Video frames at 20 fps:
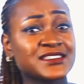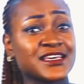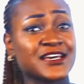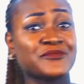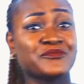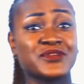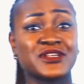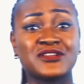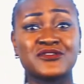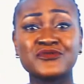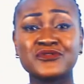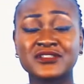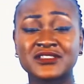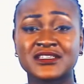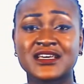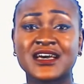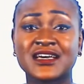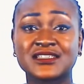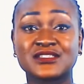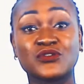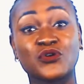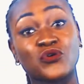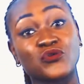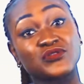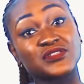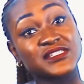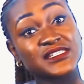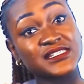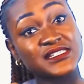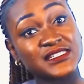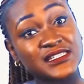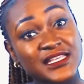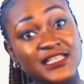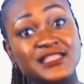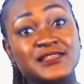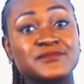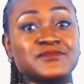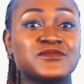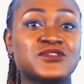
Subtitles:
can be looked at or seen